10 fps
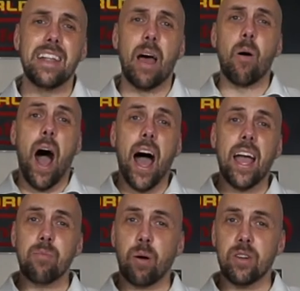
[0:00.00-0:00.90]
Now,
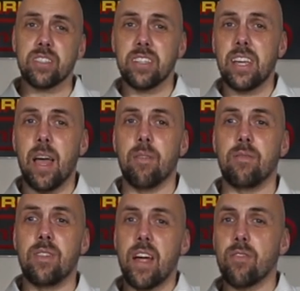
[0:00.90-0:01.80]
I personally have
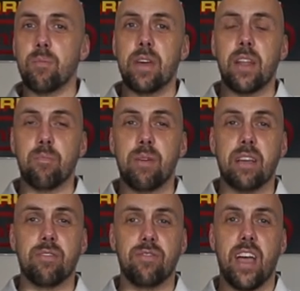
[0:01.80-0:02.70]
never been a
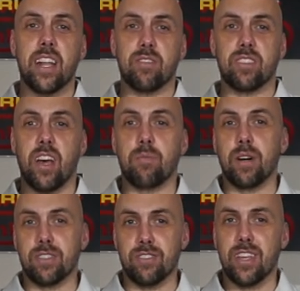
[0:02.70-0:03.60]
big fan of slide
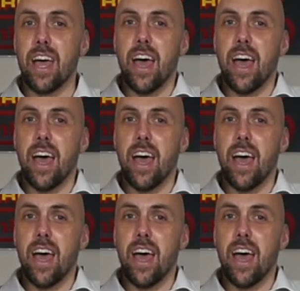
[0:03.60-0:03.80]
puzzles.